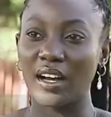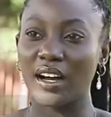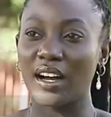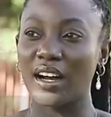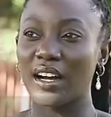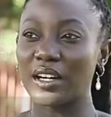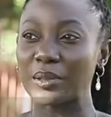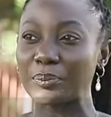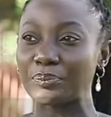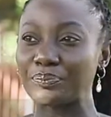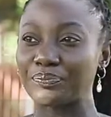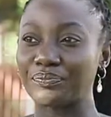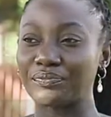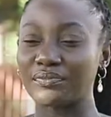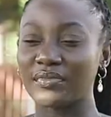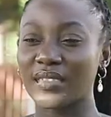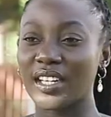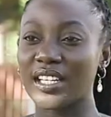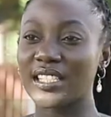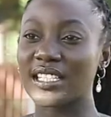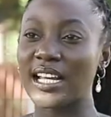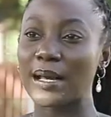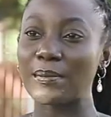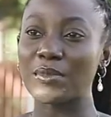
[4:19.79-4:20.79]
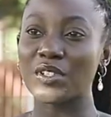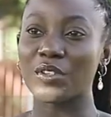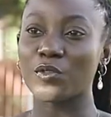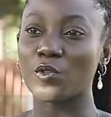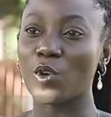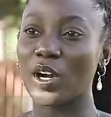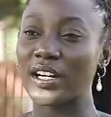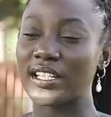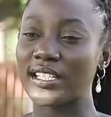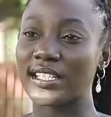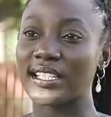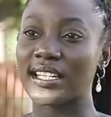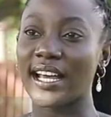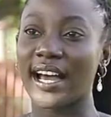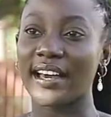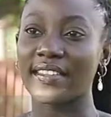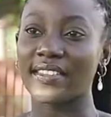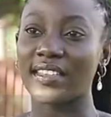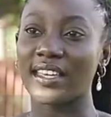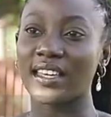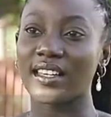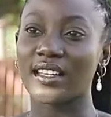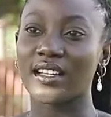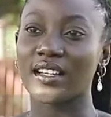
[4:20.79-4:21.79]
In terms of quality, I
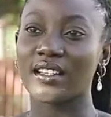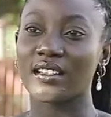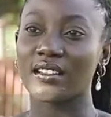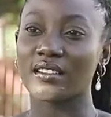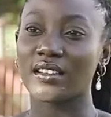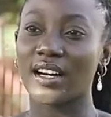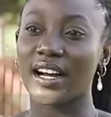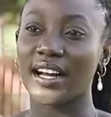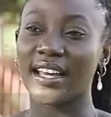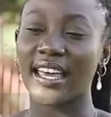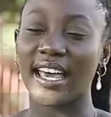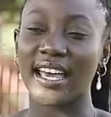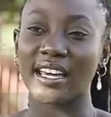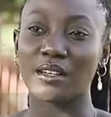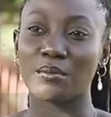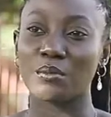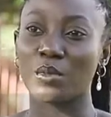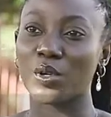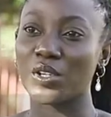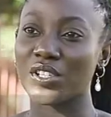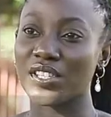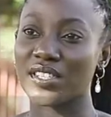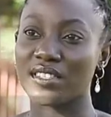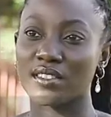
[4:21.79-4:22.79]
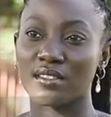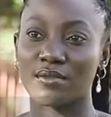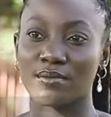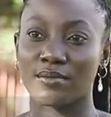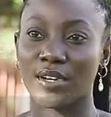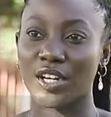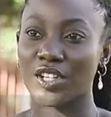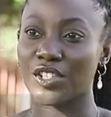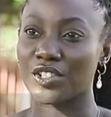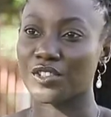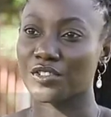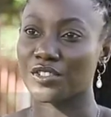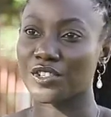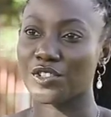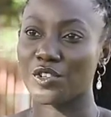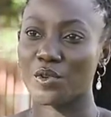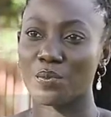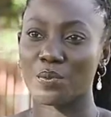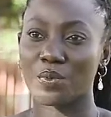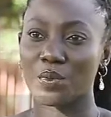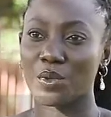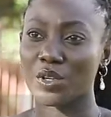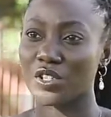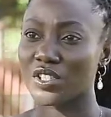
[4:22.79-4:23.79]
think, again, most restaurants or
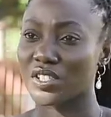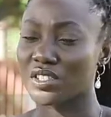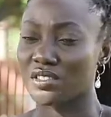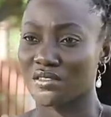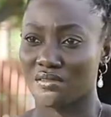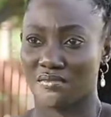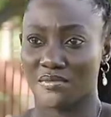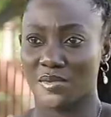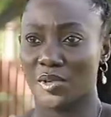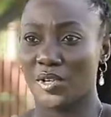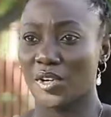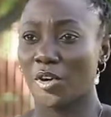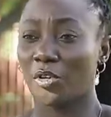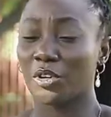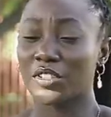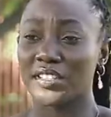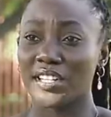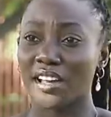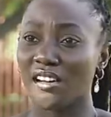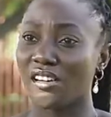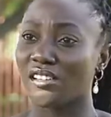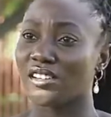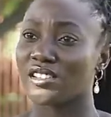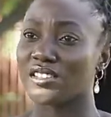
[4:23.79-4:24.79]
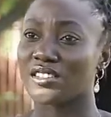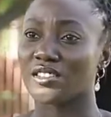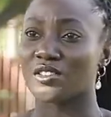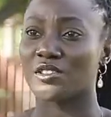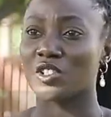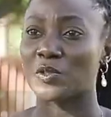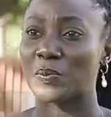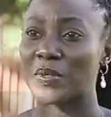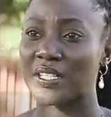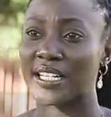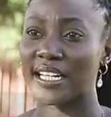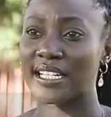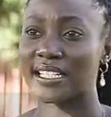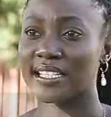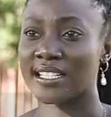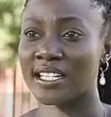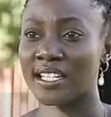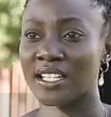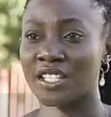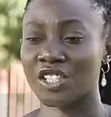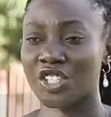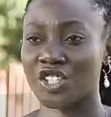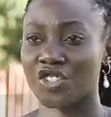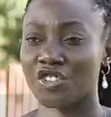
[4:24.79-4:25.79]
most hotels, hospitality
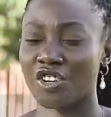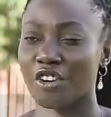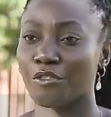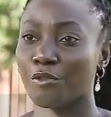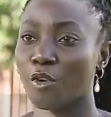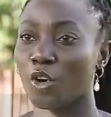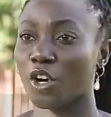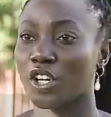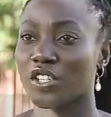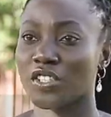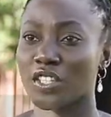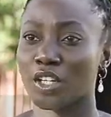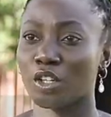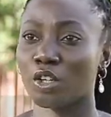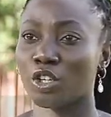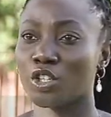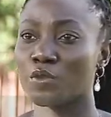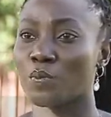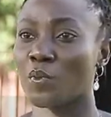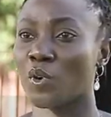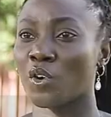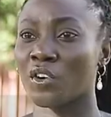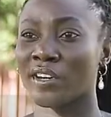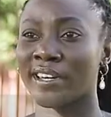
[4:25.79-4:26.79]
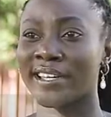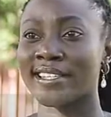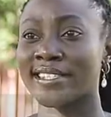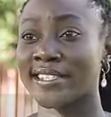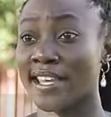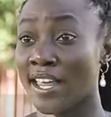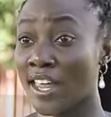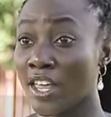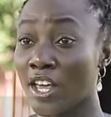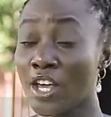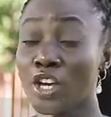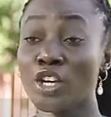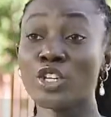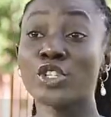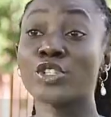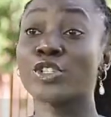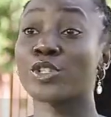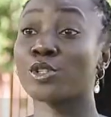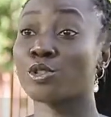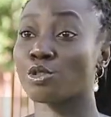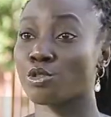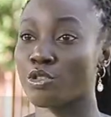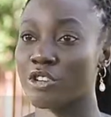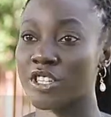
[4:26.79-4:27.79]
industry are focused a lot more on, let's say,
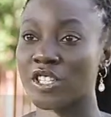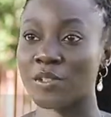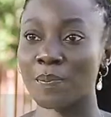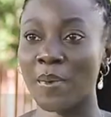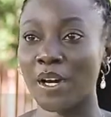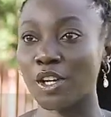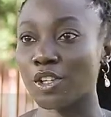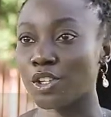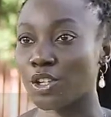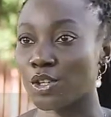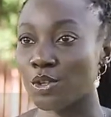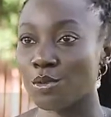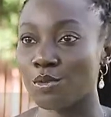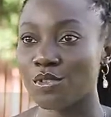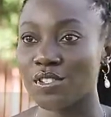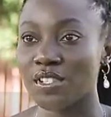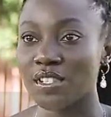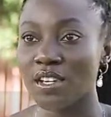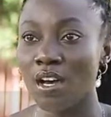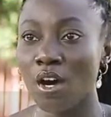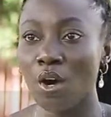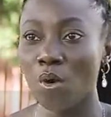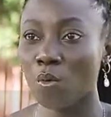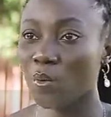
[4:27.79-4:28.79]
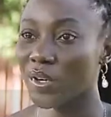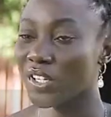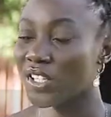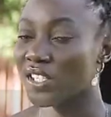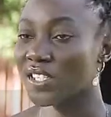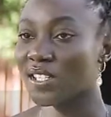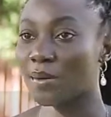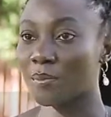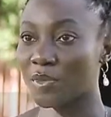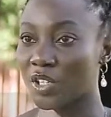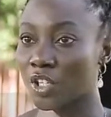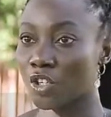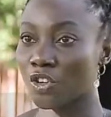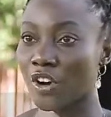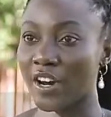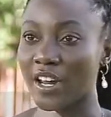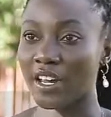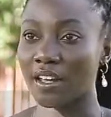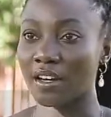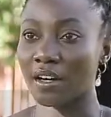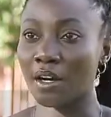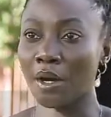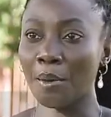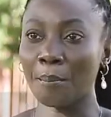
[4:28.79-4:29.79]
children's menus, which is something
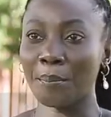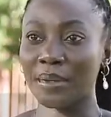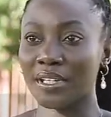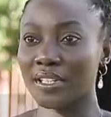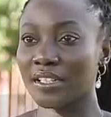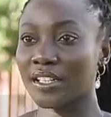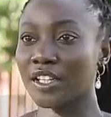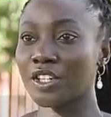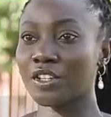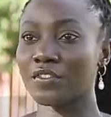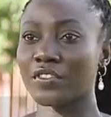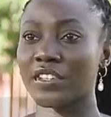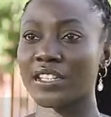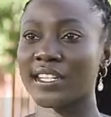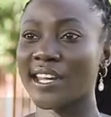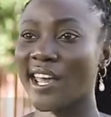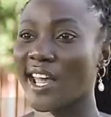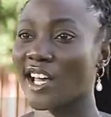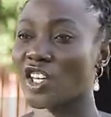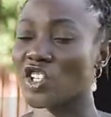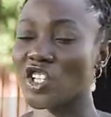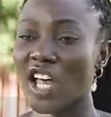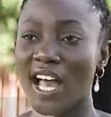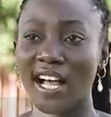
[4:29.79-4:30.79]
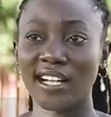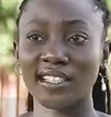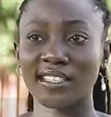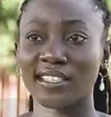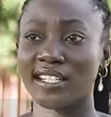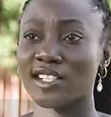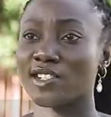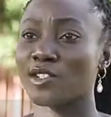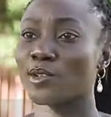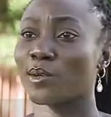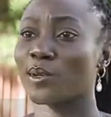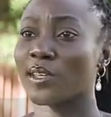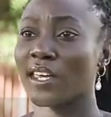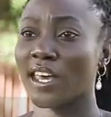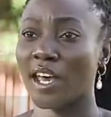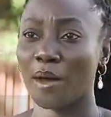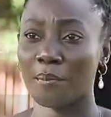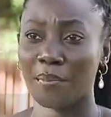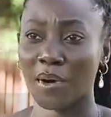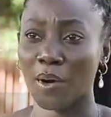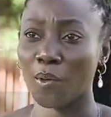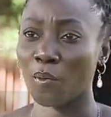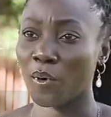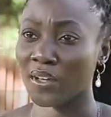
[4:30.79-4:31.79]
great. But at the end of the day, a child does not care
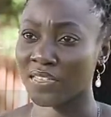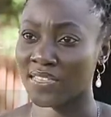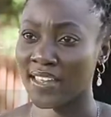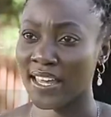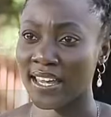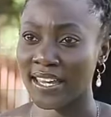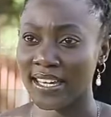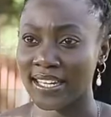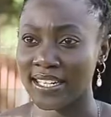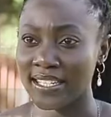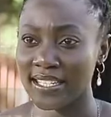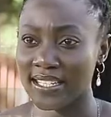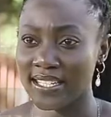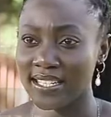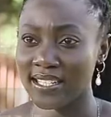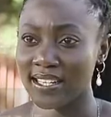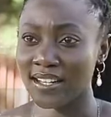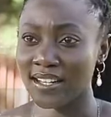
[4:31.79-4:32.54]
about what they eat.